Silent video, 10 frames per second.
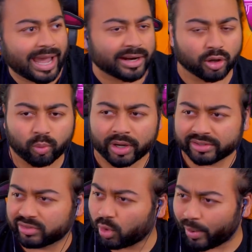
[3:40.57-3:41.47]
Tiger
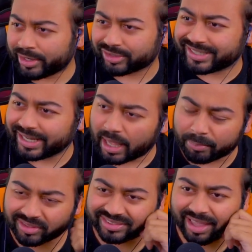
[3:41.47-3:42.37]
Woods the way you're teed
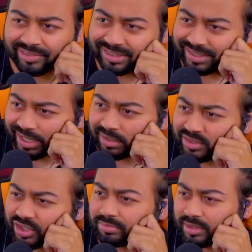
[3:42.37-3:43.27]
up on
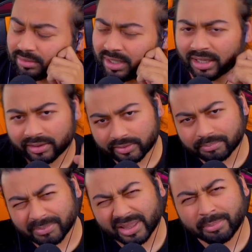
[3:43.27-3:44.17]
17.
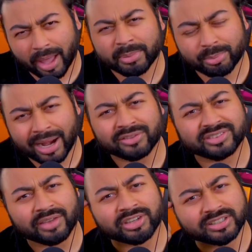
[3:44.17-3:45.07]
Millie Bobby
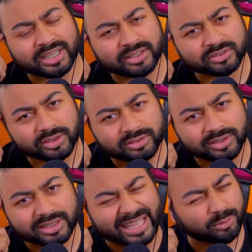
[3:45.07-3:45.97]
Brown's 17, so
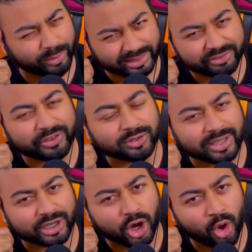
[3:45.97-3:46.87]
it really feels
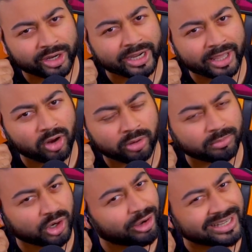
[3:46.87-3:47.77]
like you're honing in
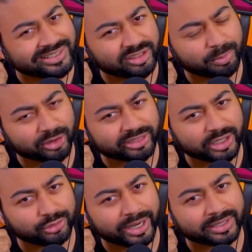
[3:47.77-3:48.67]
on her 18th
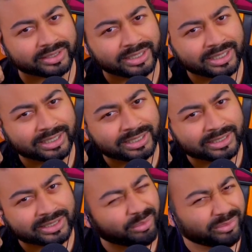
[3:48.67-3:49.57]
birthday, Drake.
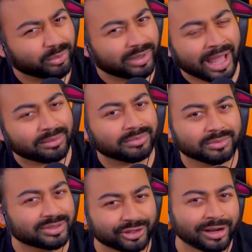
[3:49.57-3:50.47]

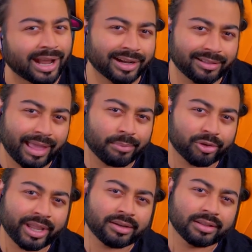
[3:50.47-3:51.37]
We're still not going to
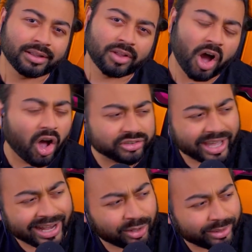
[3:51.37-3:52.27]
elaborate?
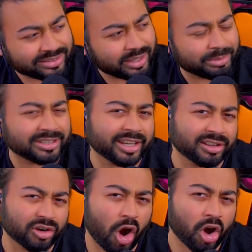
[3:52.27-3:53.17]
Also, any reason in
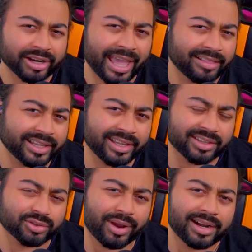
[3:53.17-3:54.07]
particular R. Kelly
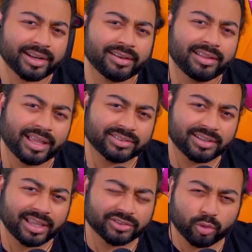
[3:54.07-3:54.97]
is credited as
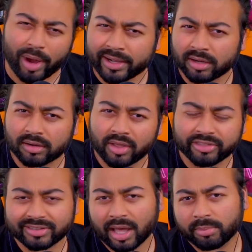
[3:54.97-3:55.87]
a writer
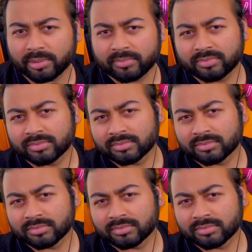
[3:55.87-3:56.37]
on this album?